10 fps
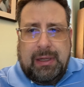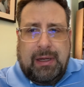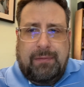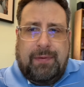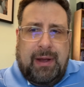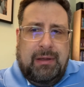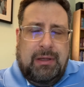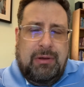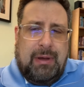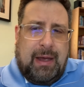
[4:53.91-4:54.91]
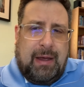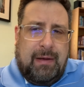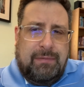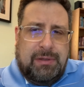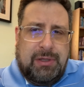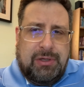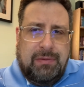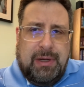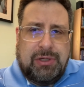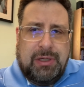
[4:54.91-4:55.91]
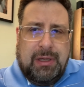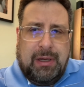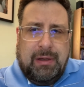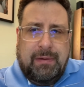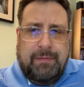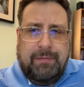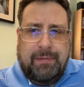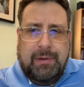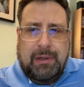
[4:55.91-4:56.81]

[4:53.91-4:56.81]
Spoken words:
And finally, you have the situation of